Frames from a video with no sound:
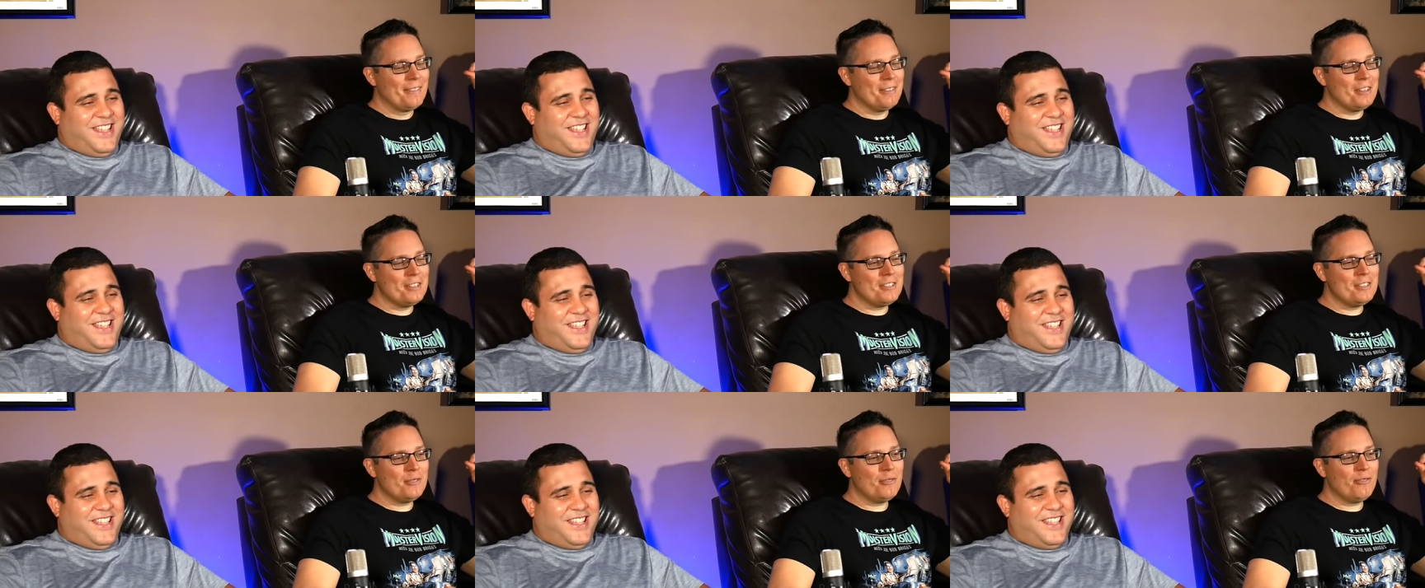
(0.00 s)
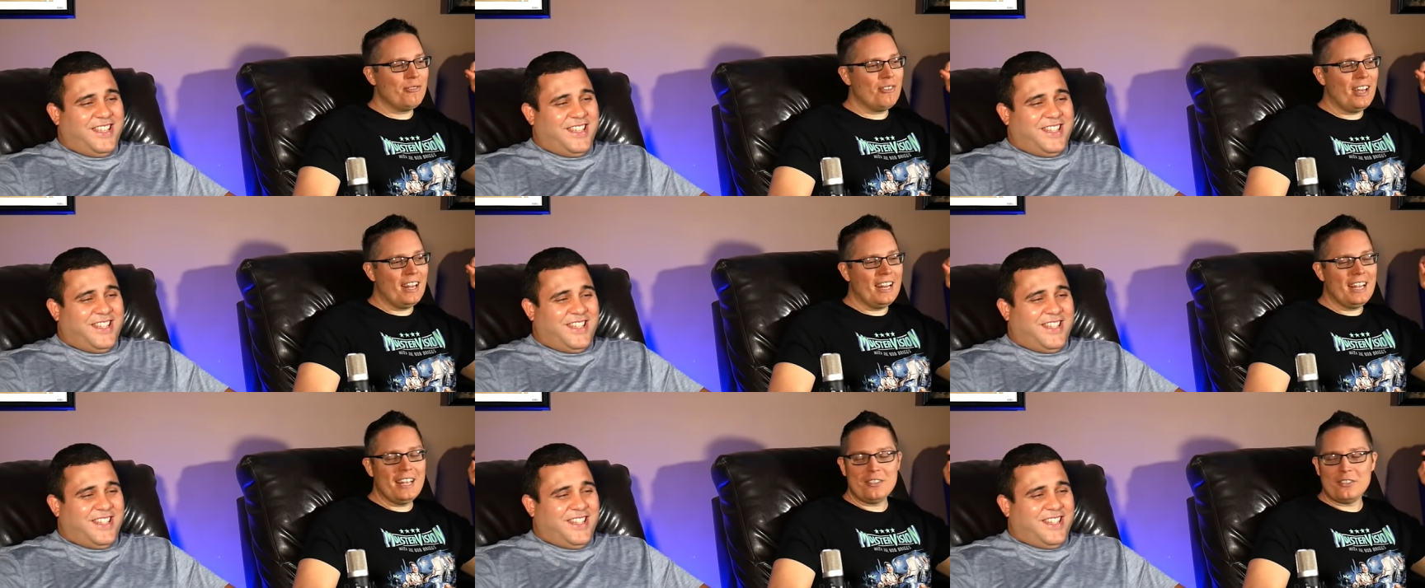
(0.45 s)
Speaker 1: There's his
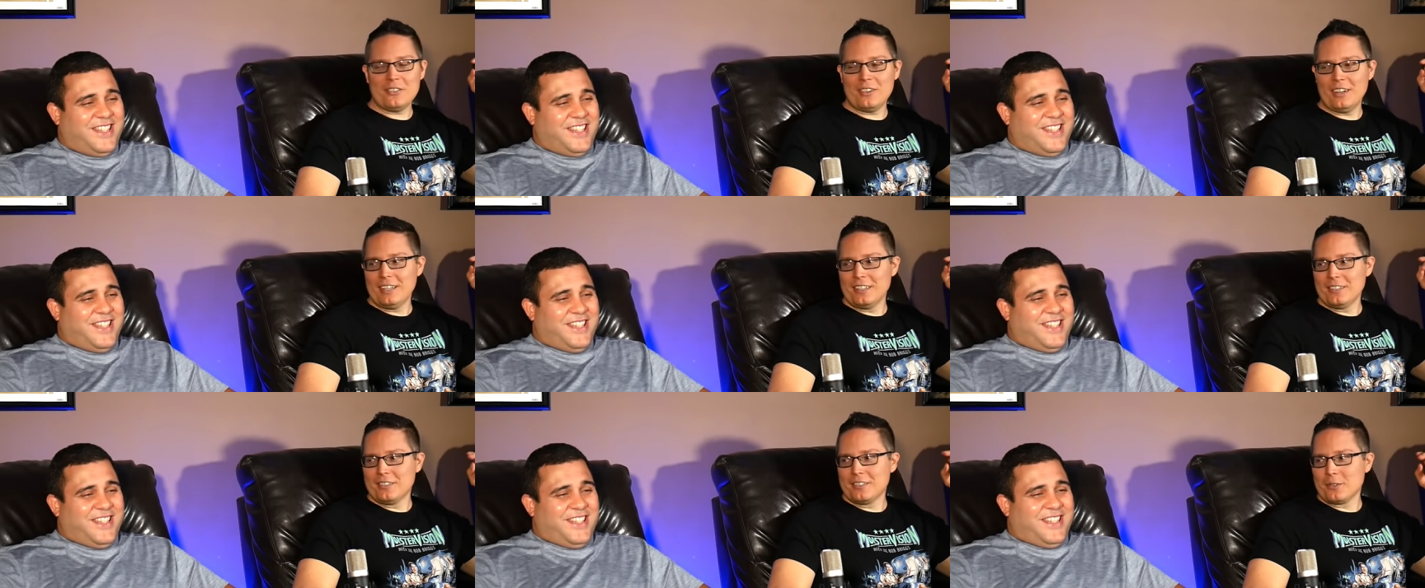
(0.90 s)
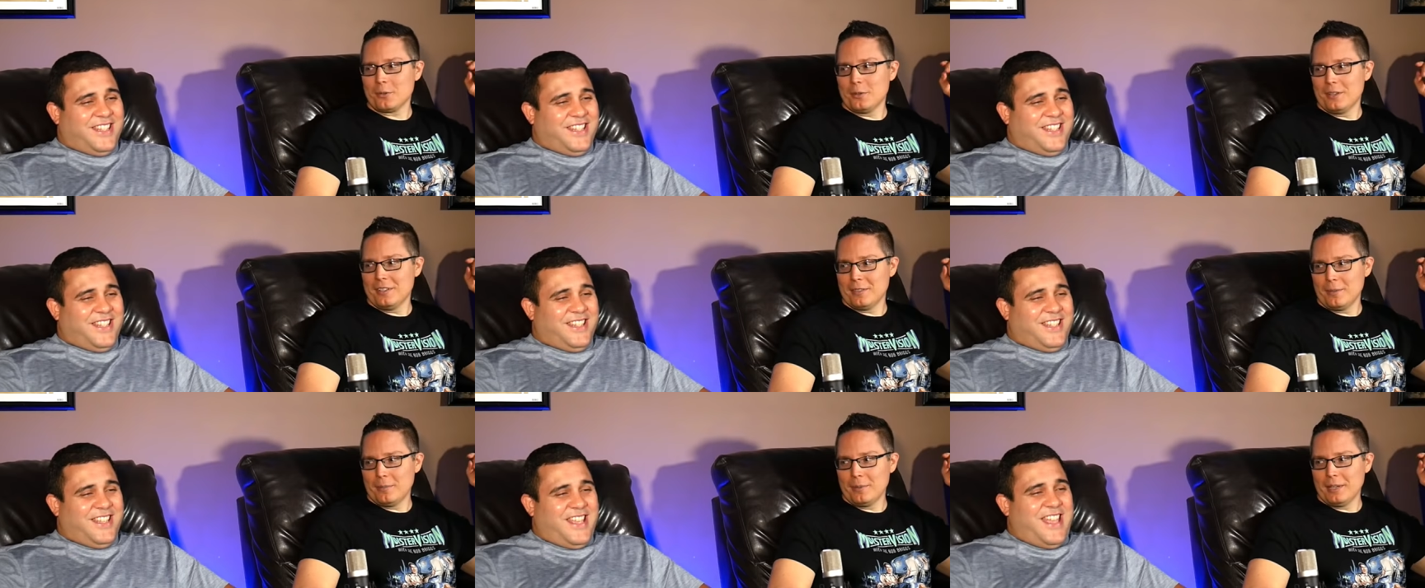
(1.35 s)
fat ass trying to
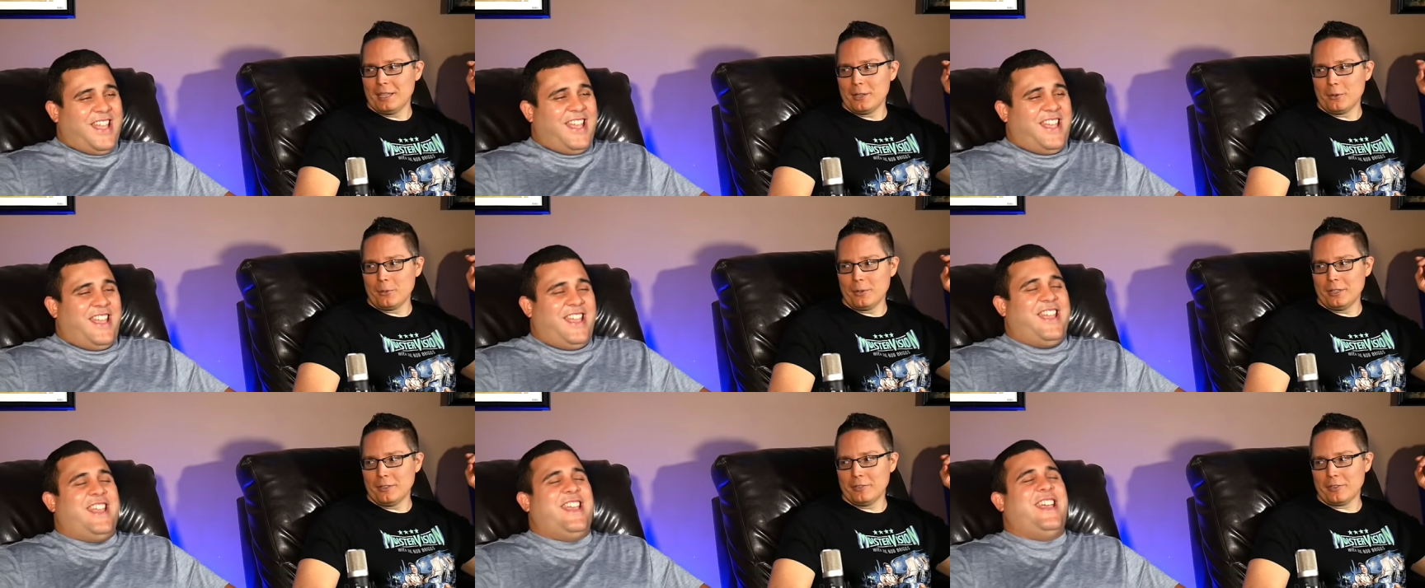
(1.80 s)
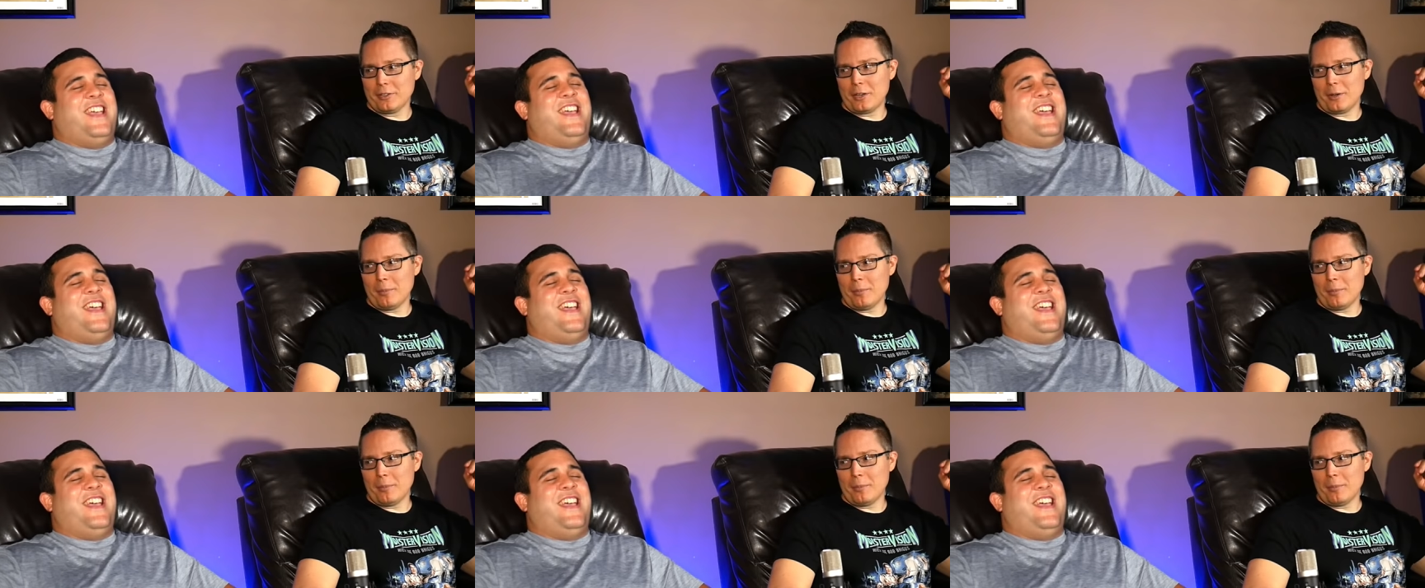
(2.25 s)
squeeze him behind the wheel of a